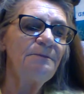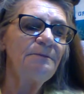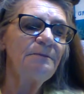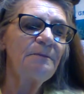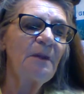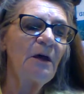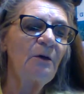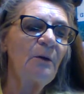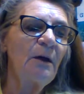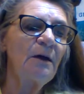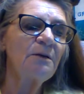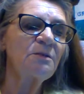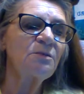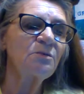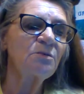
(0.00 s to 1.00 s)
No,
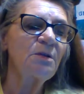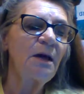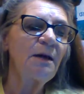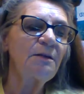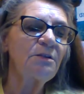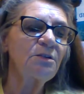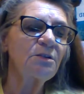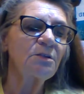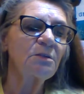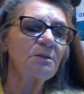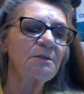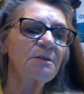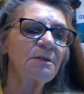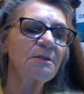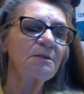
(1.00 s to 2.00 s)
exhortation,
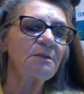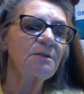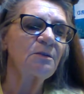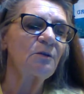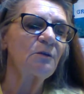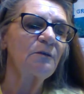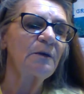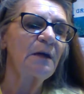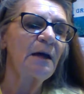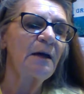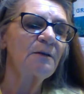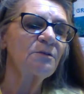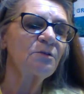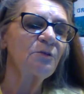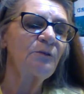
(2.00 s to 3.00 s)
said Sylvia,
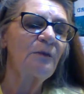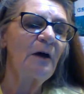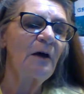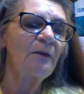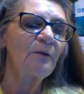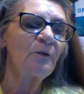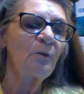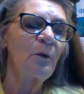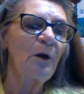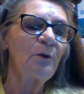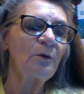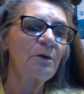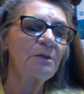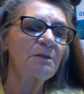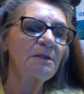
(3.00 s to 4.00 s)
as her father
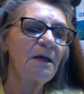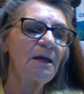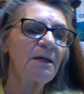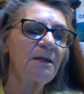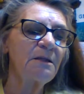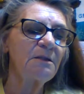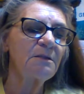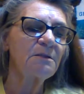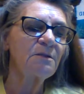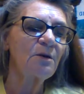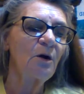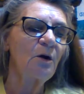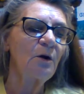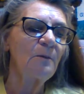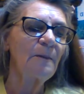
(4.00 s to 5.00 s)
woke and taking his
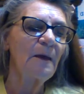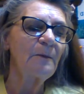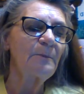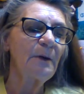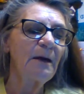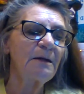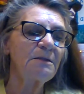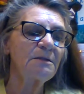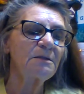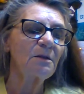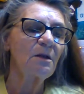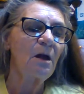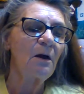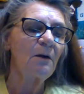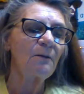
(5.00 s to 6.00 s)
arm, they paced
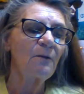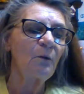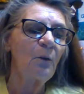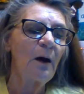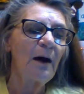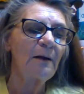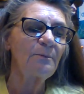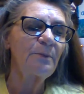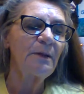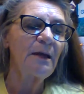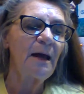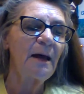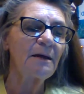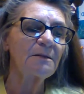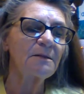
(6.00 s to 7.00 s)
along the wide
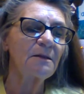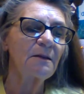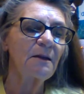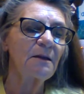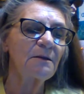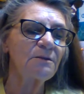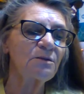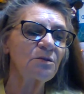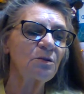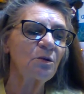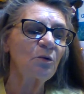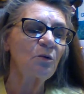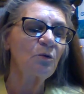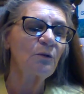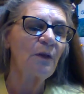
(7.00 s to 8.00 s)
piazza that
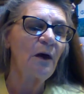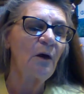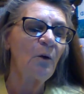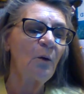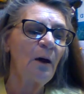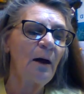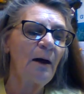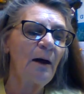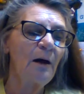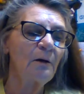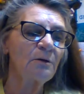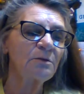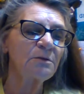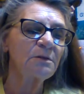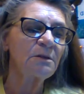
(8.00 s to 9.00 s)
encircled the whole
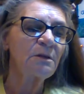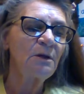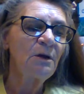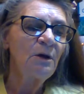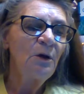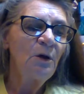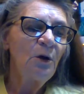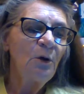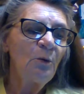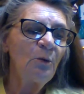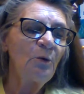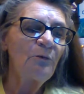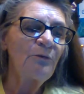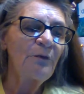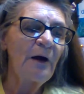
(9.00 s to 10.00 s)
house.
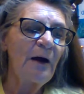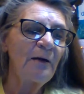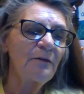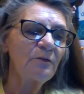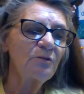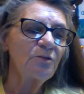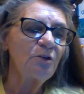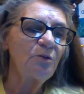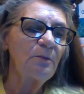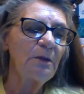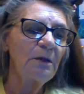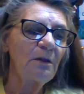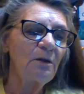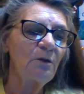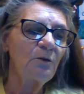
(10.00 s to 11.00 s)
Will Father do me
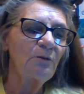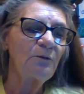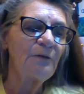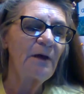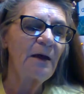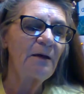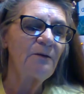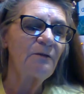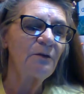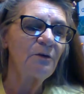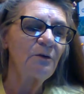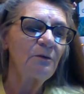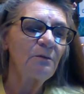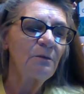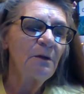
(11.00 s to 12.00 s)
a little
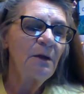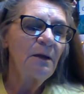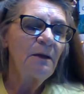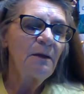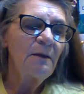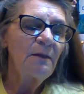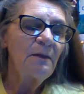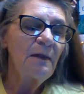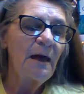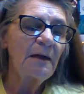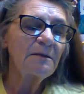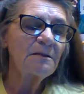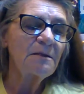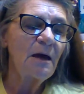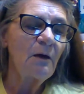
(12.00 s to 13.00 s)
favor? That
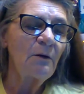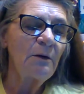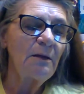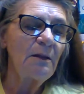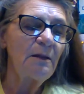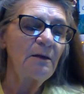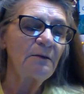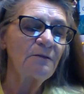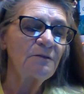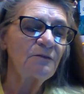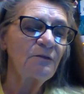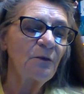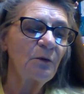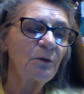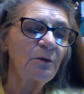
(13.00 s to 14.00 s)
is all he lives
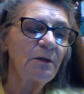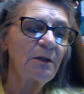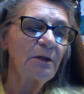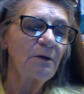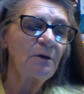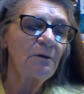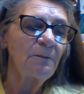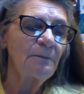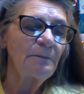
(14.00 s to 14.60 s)
for, dear.